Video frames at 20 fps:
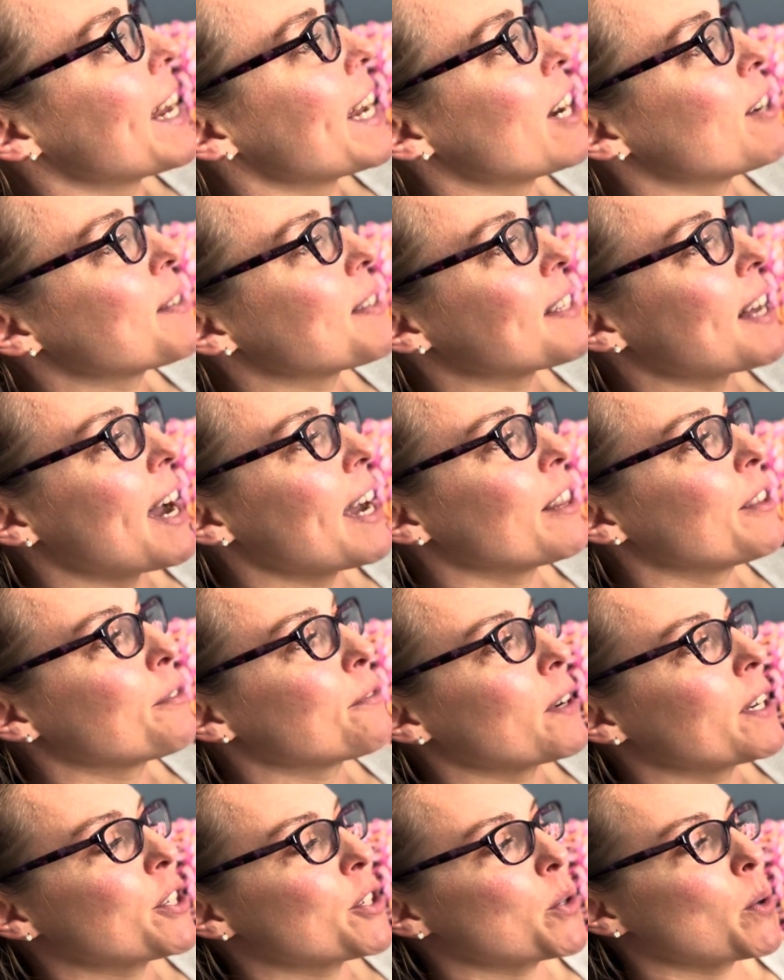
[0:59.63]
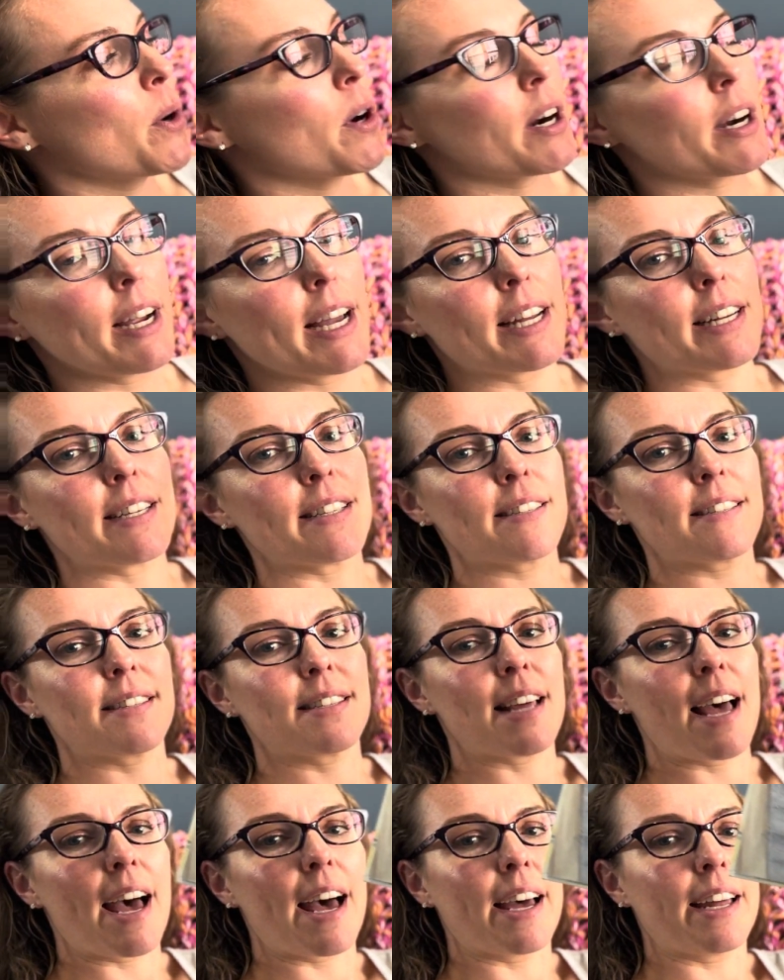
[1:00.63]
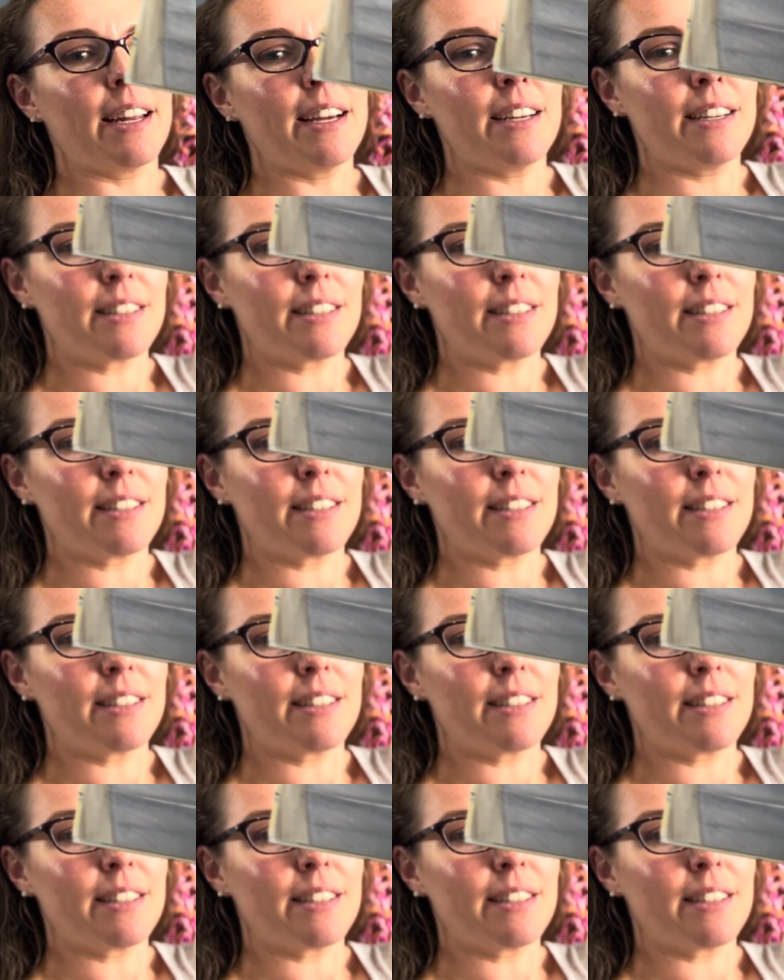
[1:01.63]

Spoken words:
outside the front door and it said,